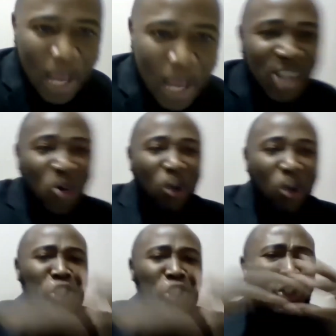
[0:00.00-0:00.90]
And you're
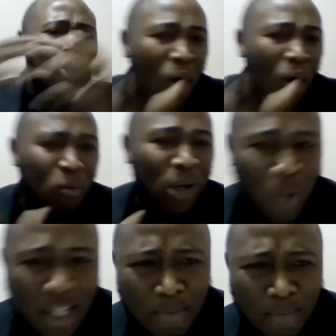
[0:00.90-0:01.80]
unsure of what
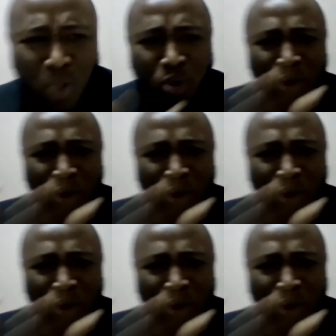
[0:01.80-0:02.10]
will be, so